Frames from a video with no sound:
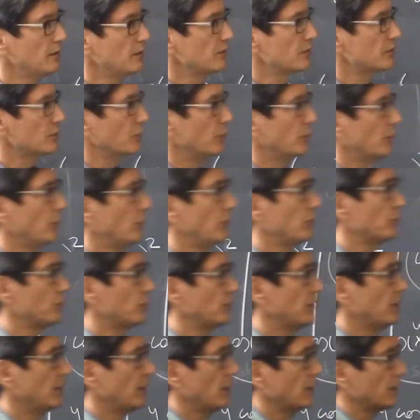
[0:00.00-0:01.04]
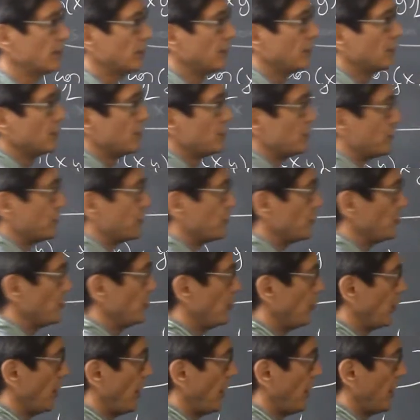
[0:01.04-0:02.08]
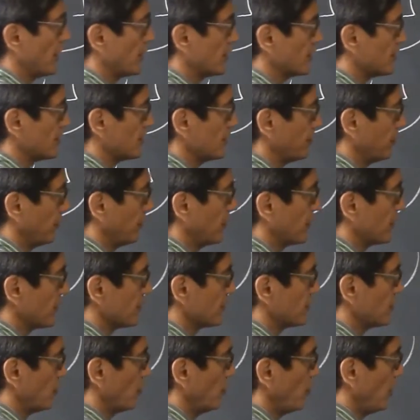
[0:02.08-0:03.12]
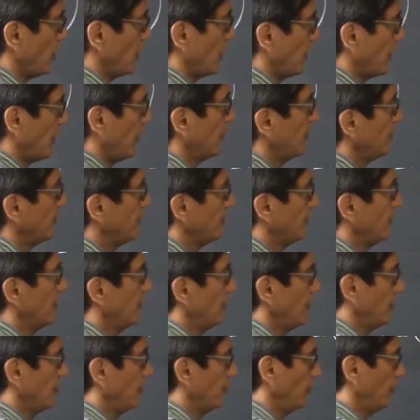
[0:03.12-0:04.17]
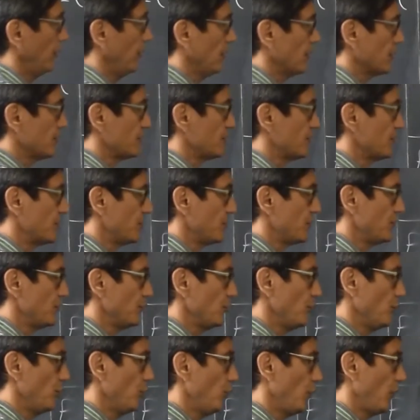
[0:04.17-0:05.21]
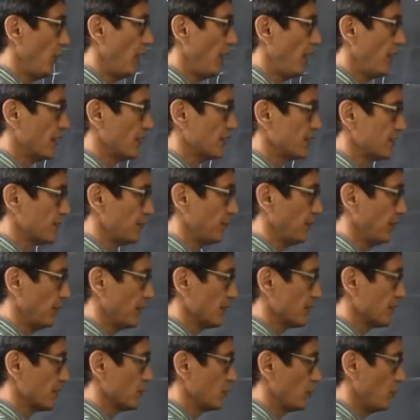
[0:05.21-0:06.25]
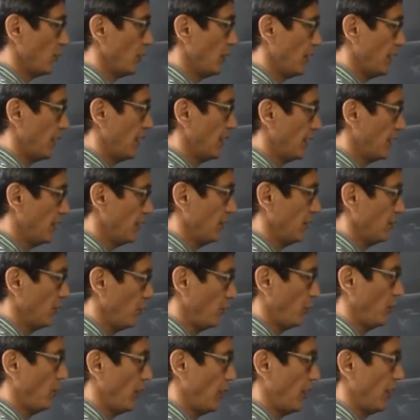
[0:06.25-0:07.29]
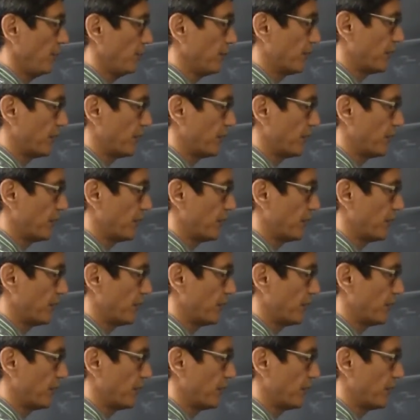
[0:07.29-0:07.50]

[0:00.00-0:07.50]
So we're going to get 2x plus y plus 2x plus y, y.